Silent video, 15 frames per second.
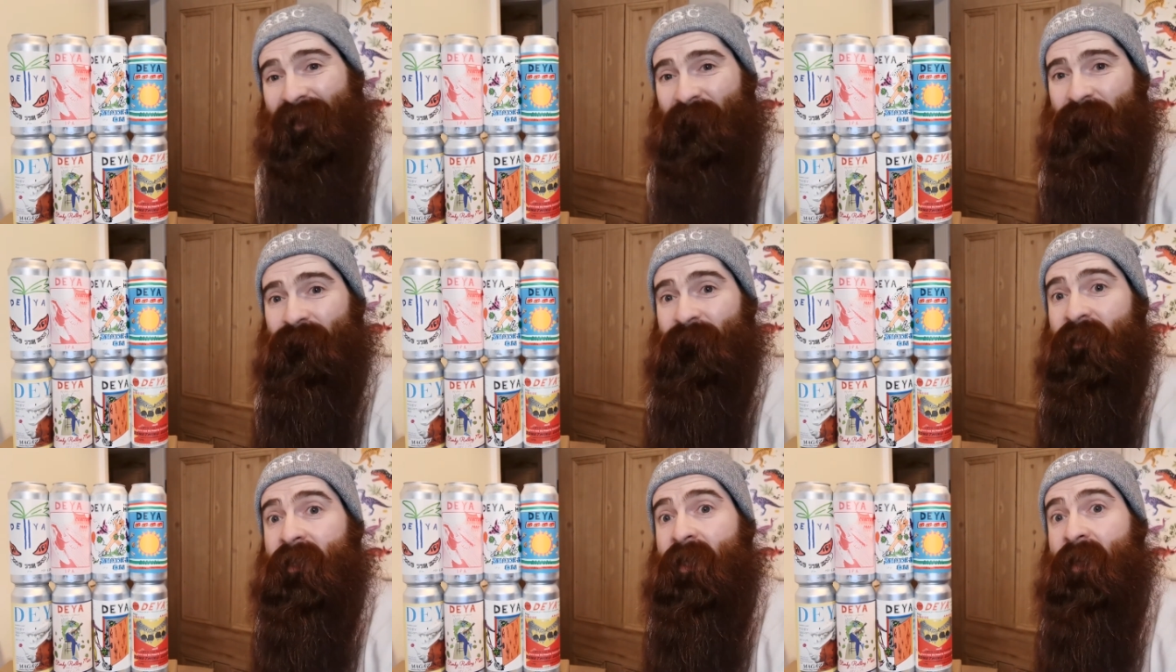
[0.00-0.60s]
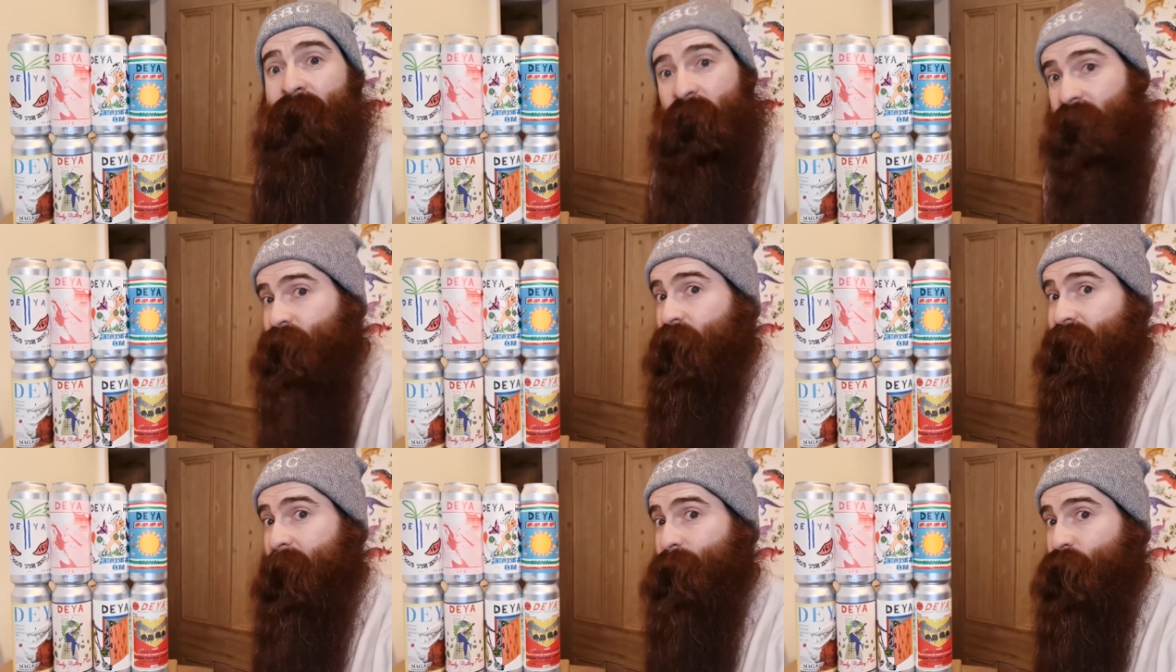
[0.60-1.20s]
yeah, if it is
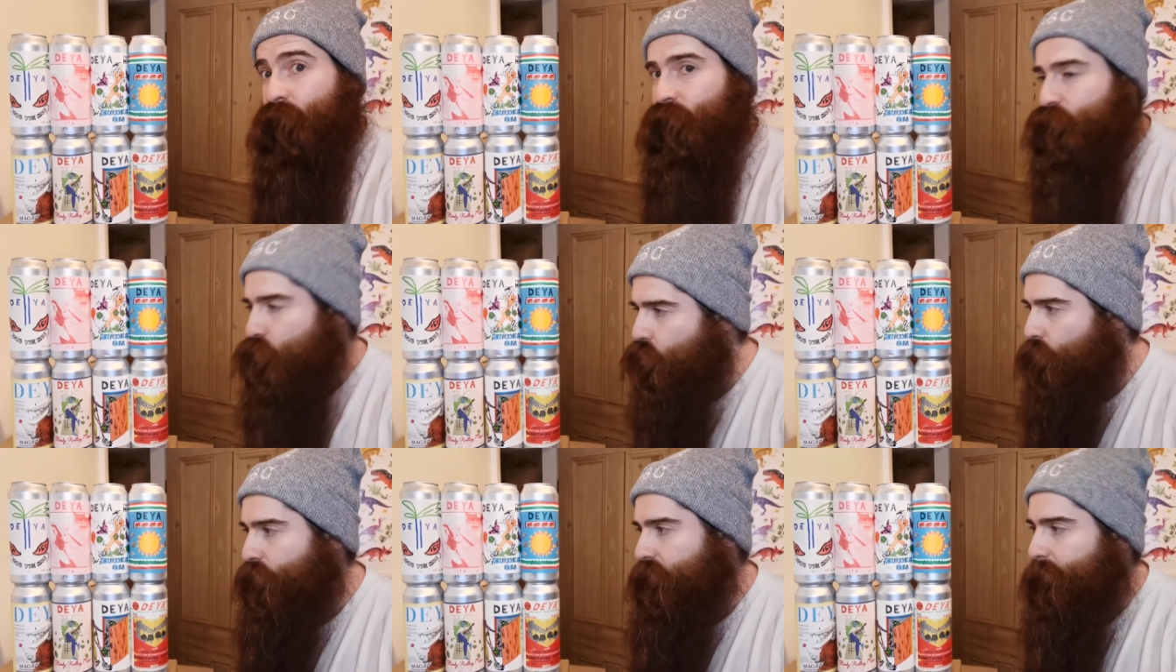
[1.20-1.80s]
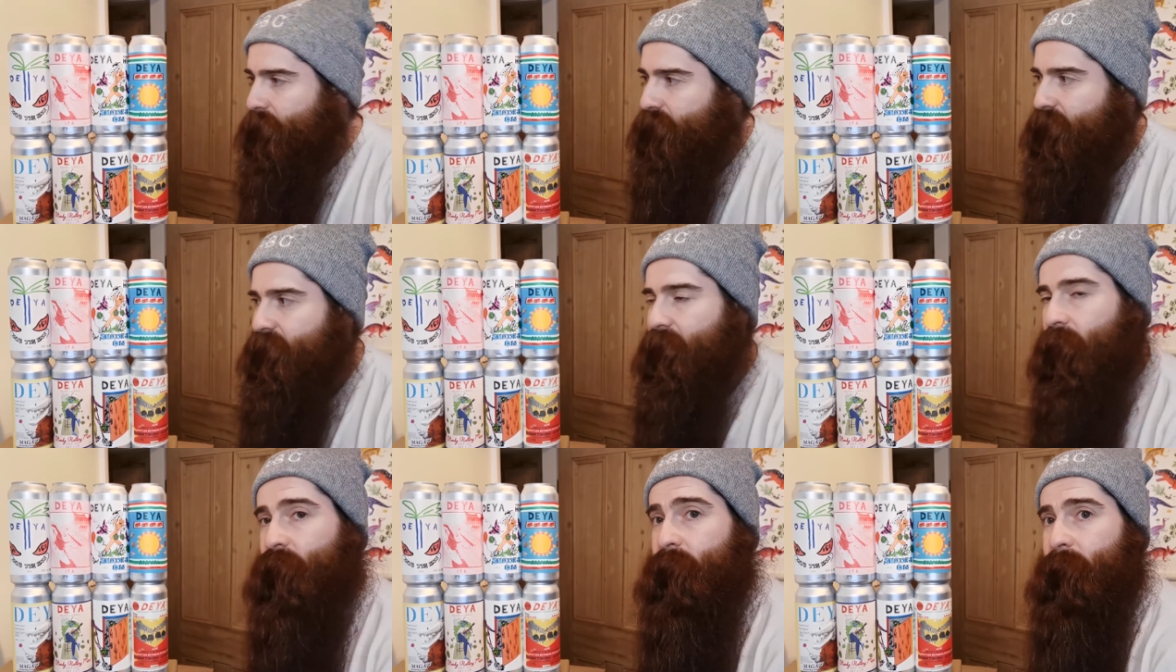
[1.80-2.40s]
first time joining us, hopefully by the end
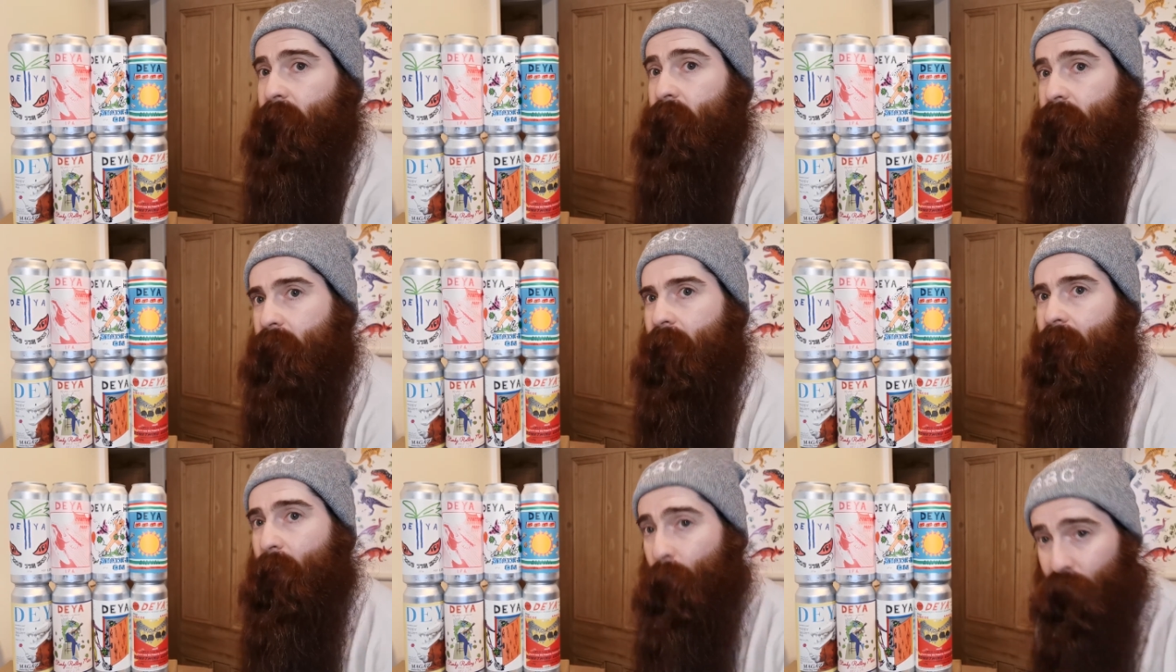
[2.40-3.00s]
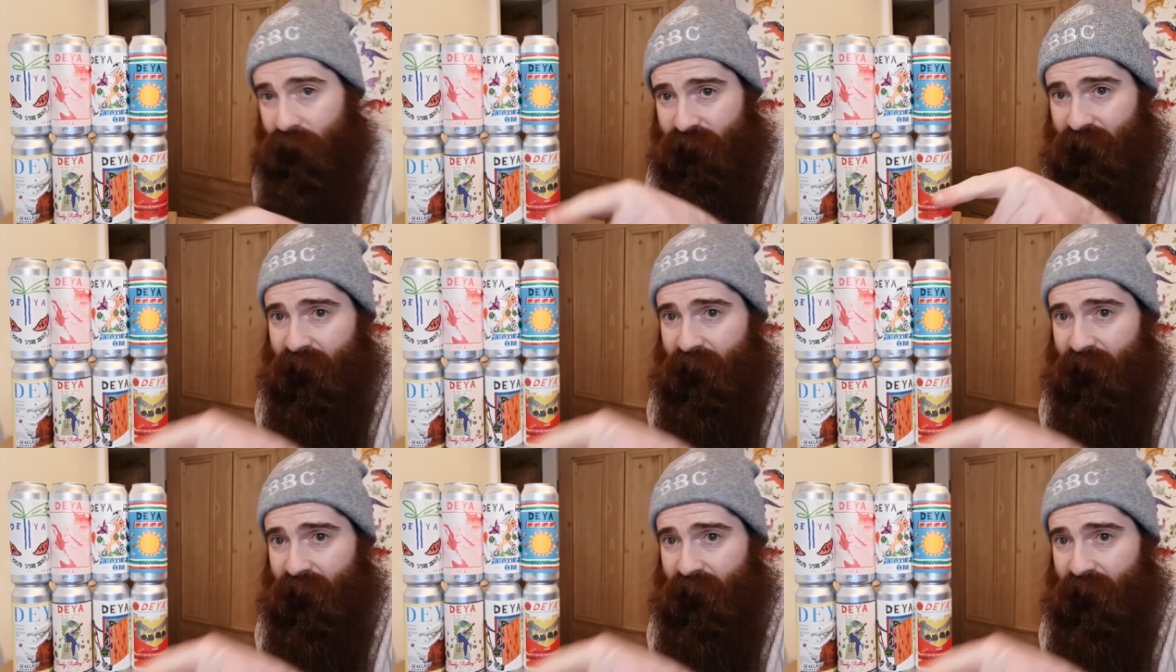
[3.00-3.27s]
of an hour you'll be like, I want to